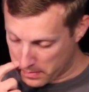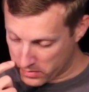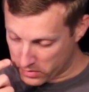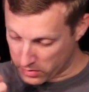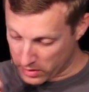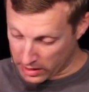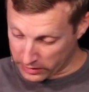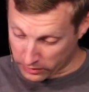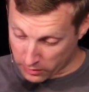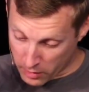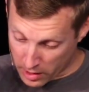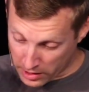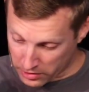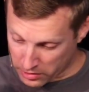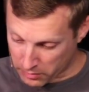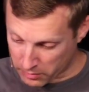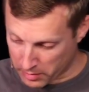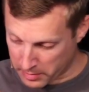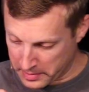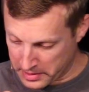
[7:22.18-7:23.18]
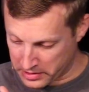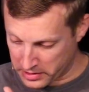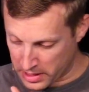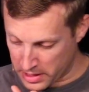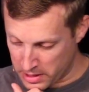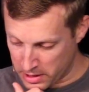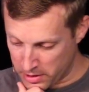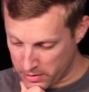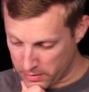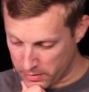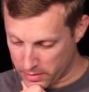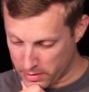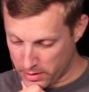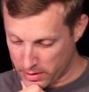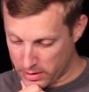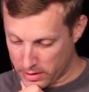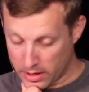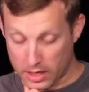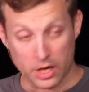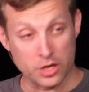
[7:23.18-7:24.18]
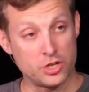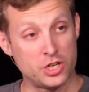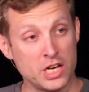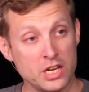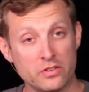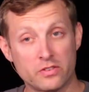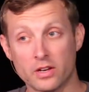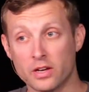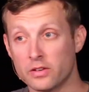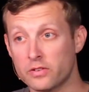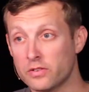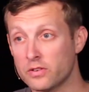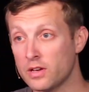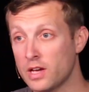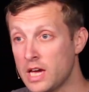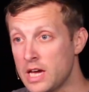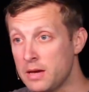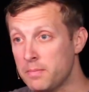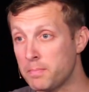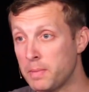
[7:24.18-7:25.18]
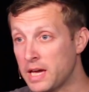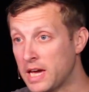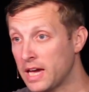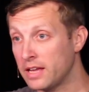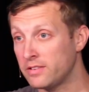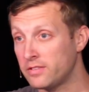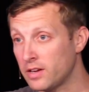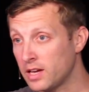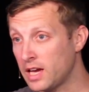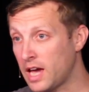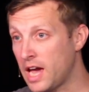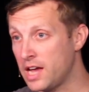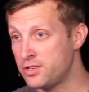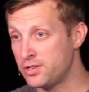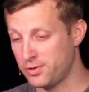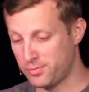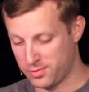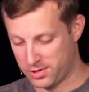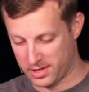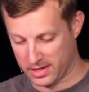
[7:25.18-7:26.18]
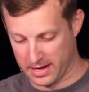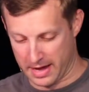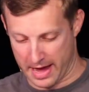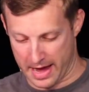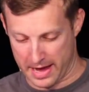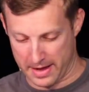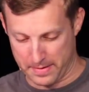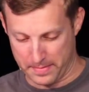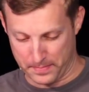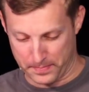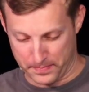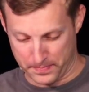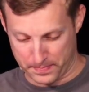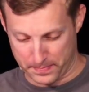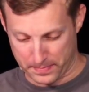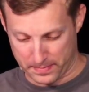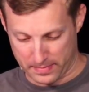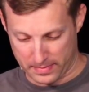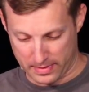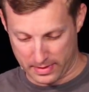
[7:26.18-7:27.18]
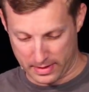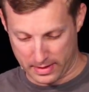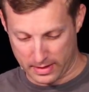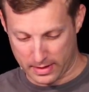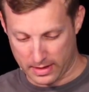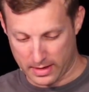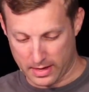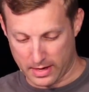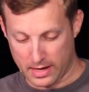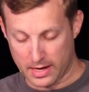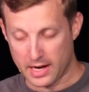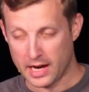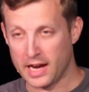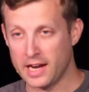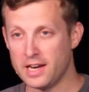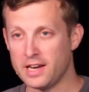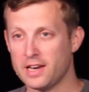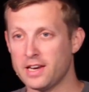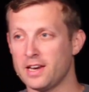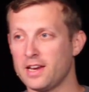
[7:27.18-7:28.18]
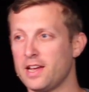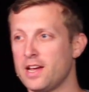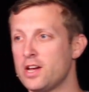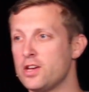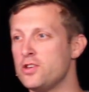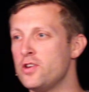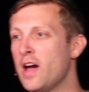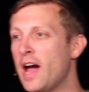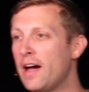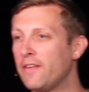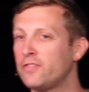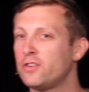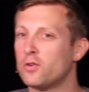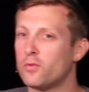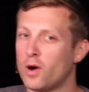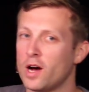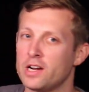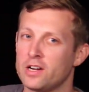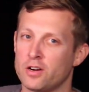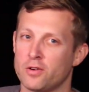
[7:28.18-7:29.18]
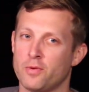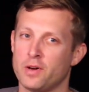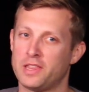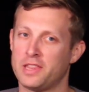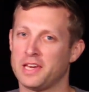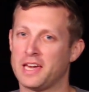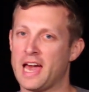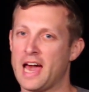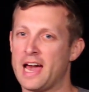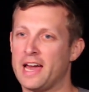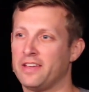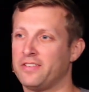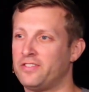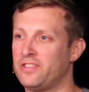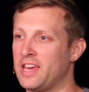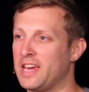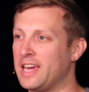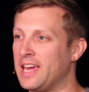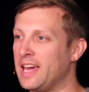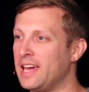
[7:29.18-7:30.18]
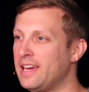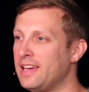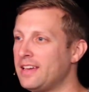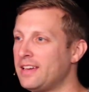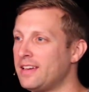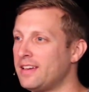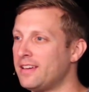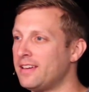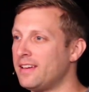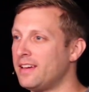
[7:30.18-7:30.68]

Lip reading: So he asks a question, what must I do? And Jesus, he begins engaging with the guy. And you have to wonder what the guy is thinking.